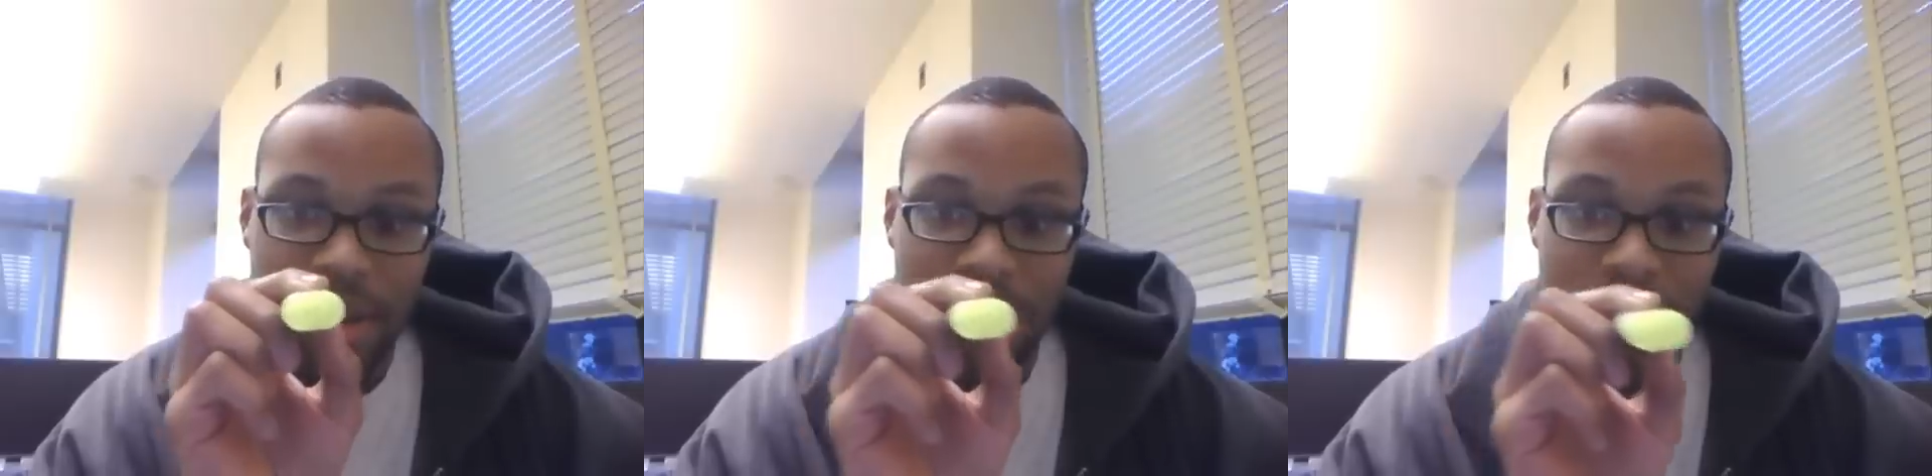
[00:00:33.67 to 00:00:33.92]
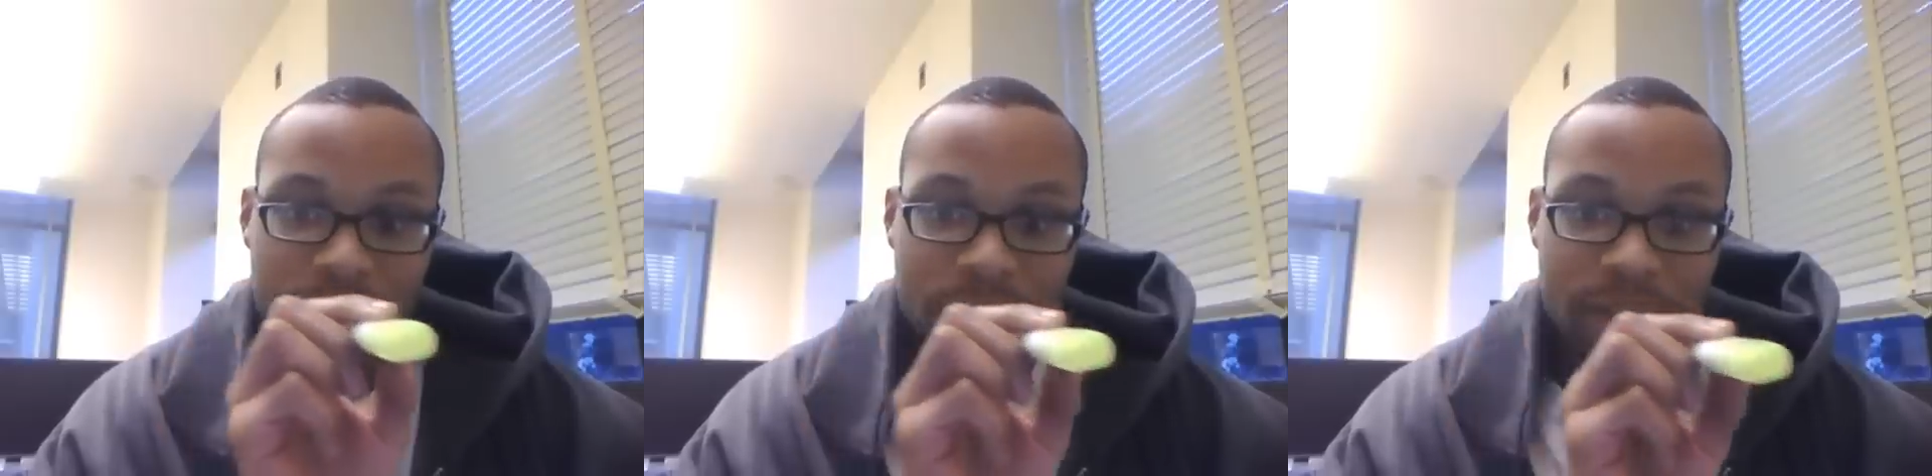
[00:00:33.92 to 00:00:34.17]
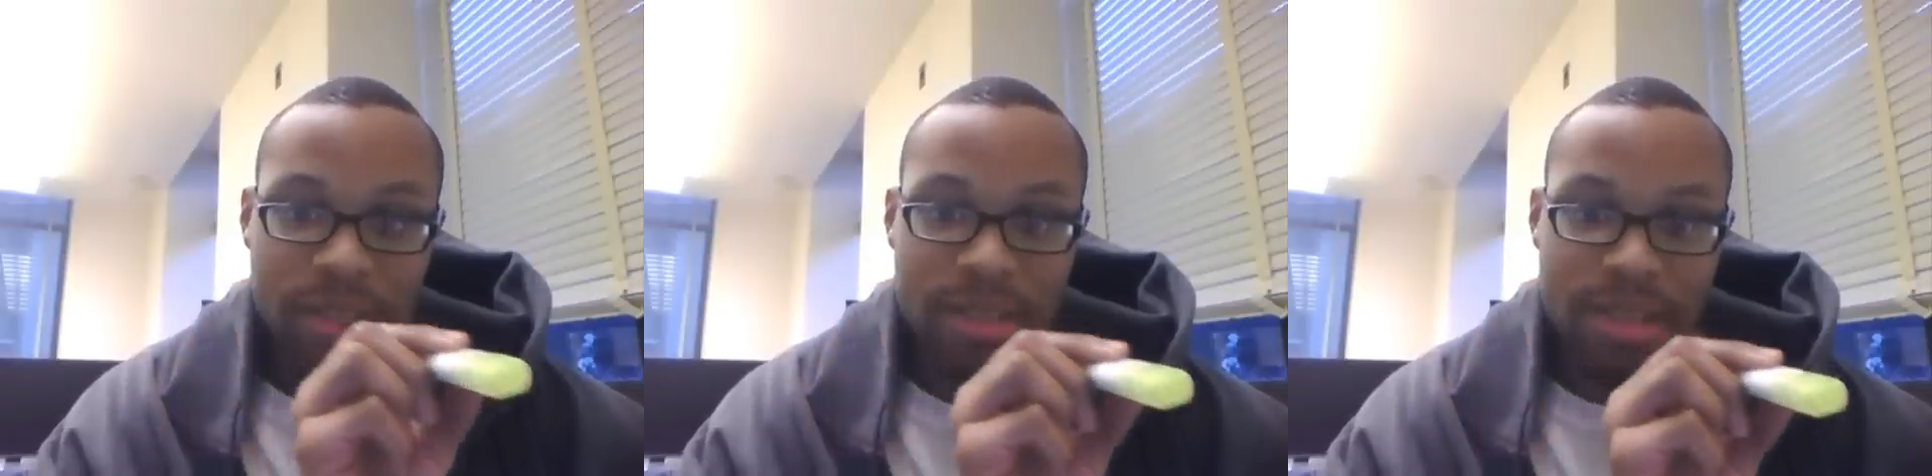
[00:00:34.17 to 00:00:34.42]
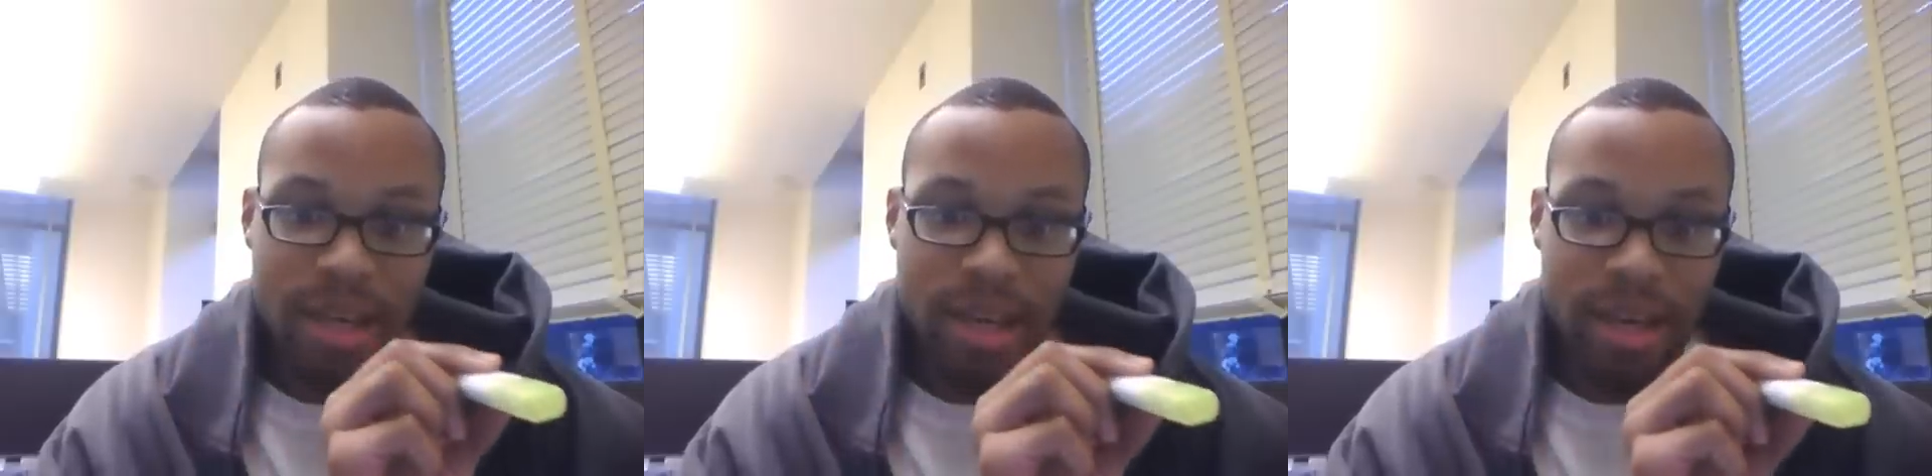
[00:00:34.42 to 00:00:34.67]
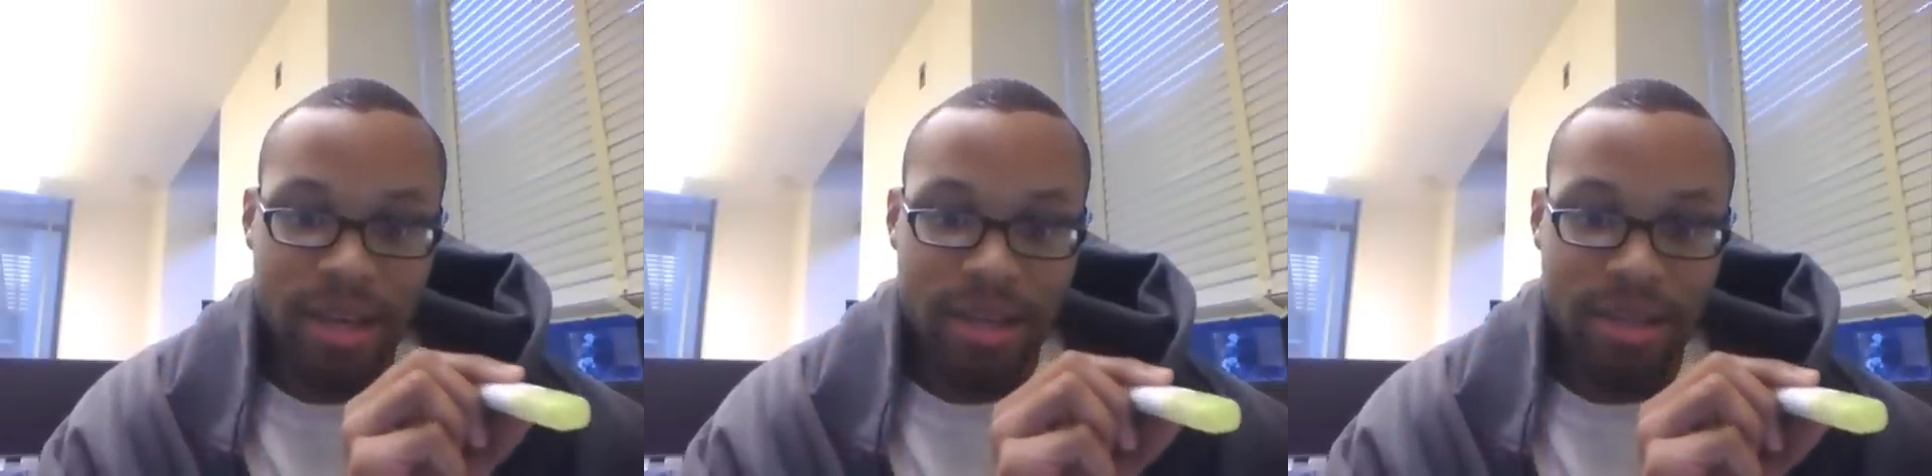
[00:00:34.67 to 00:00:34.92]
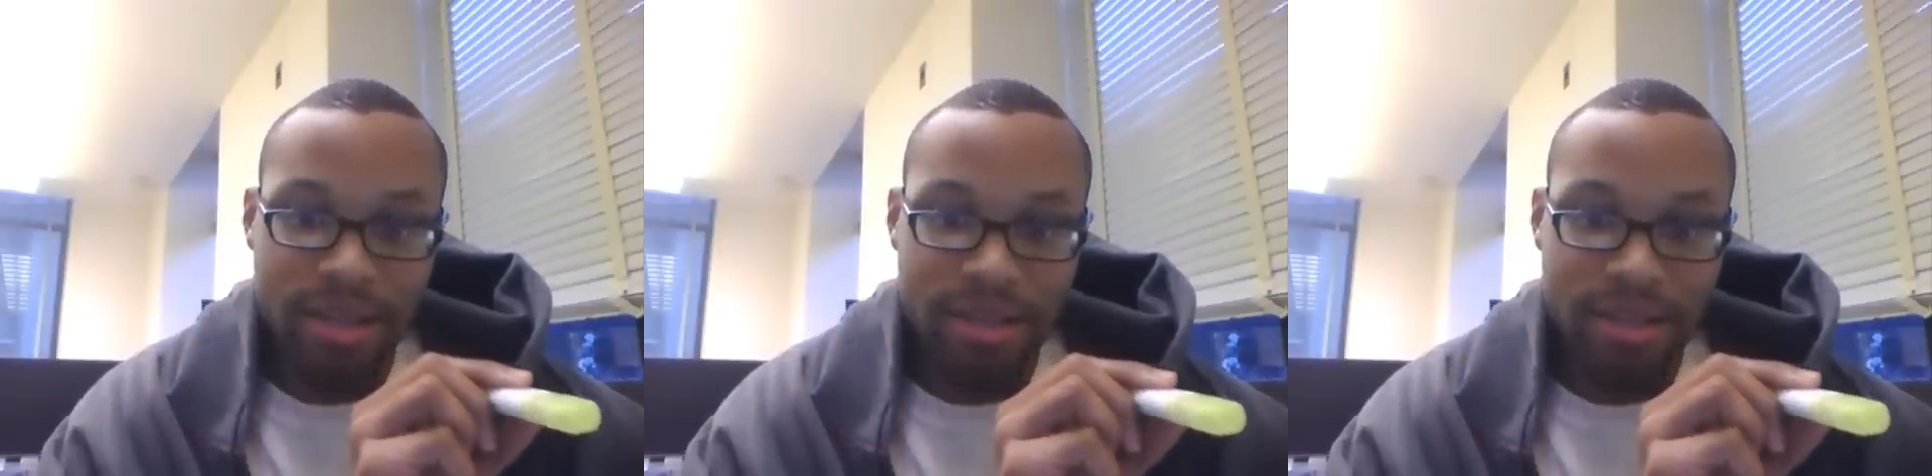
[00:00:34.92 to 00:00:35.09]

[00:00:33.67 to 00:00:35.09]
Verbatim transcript: Move it to the side.